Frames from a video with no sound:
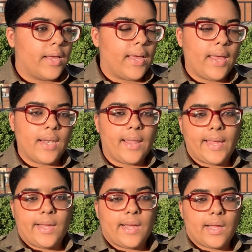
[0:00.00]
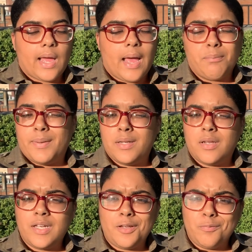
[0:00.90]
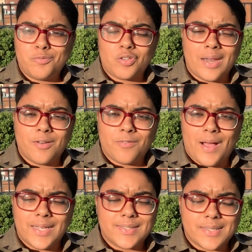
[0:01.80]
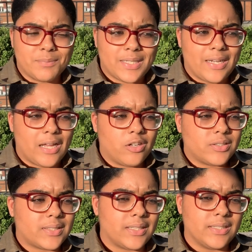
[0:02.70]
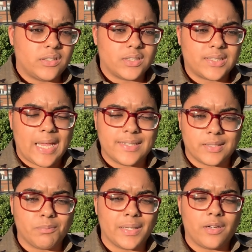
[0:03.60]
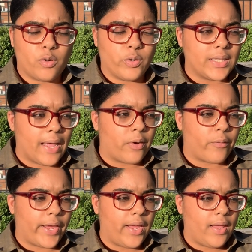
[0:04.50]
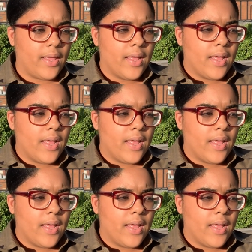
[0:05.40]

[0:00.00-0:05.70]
and like I've been looking, trying to find something else, and it just hasn't been going that great.